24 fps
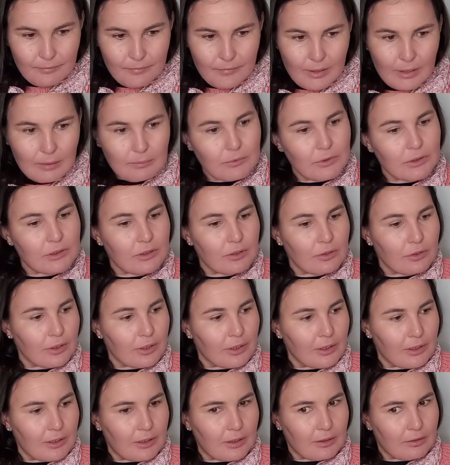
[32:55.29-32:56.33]
I'm just looking
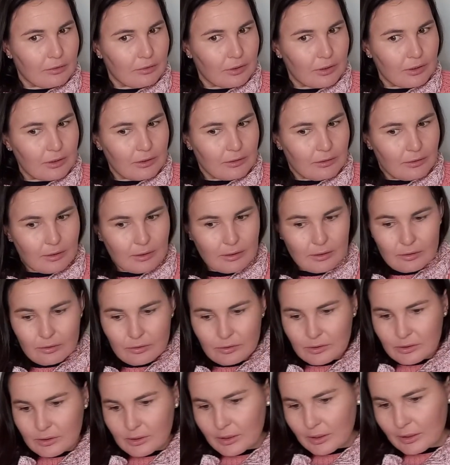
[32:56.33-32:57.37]
around here. I don't
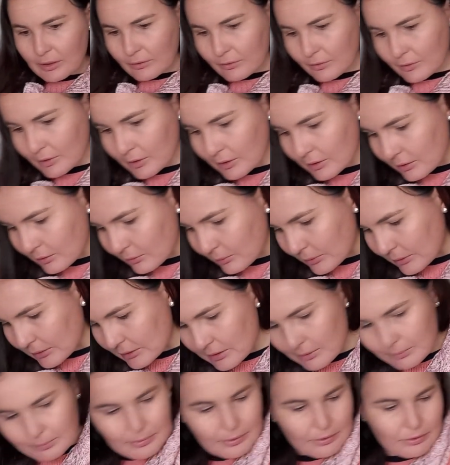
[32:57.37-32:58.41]
see anything I was
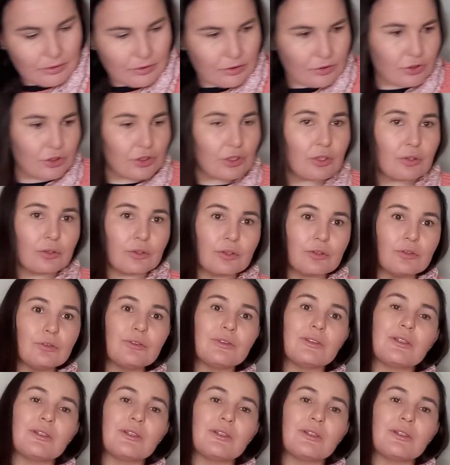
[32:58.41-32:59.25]
supposed to show you.